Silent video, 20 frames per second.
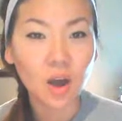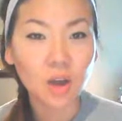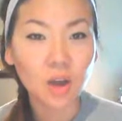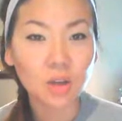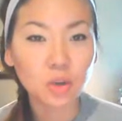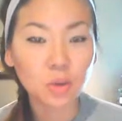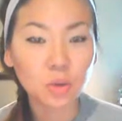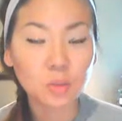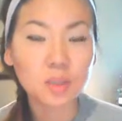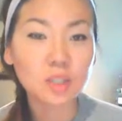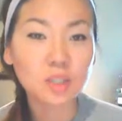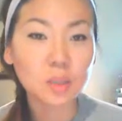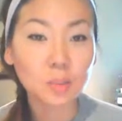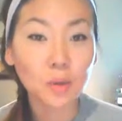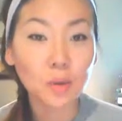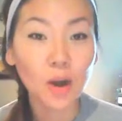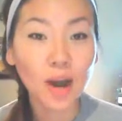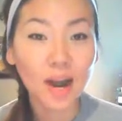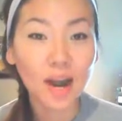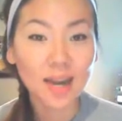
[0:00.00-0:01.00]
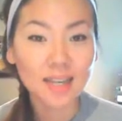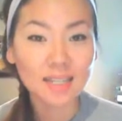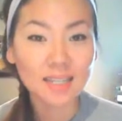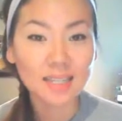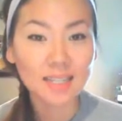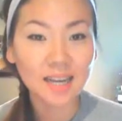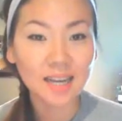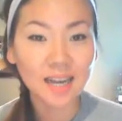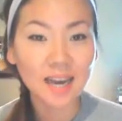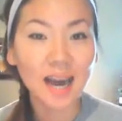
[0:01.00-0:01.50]
you'll be
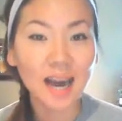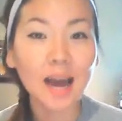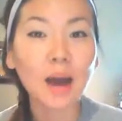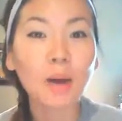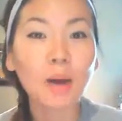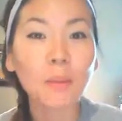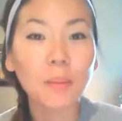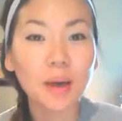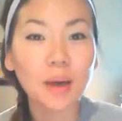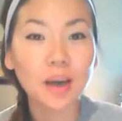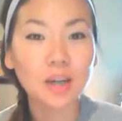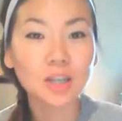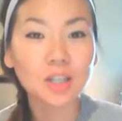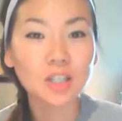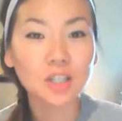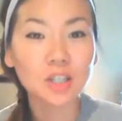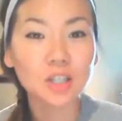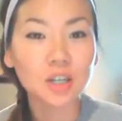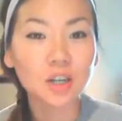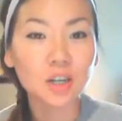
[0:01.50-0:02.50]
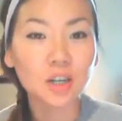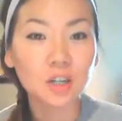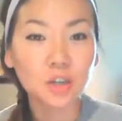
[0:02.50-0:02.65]
surprised at how much